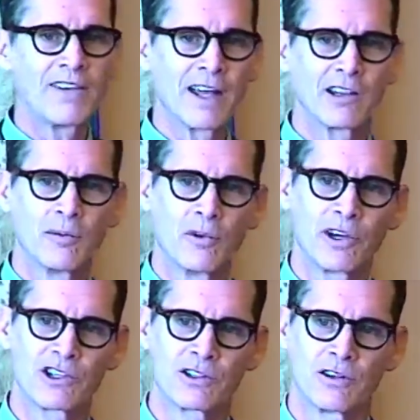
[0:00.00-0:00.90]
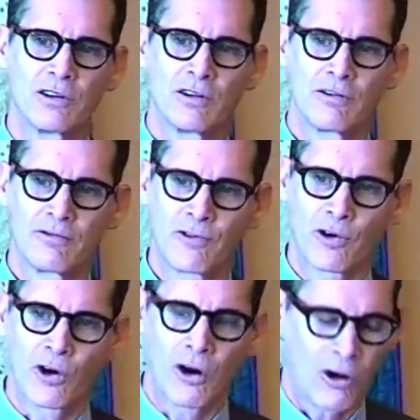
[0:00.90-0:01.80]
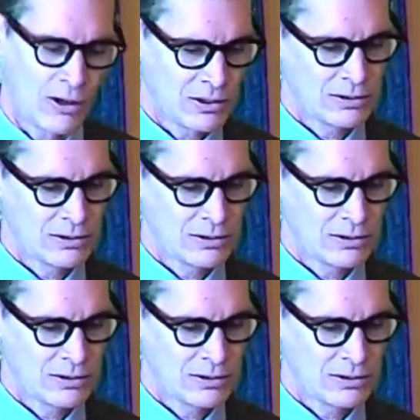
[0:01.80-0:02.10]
that liberation for all.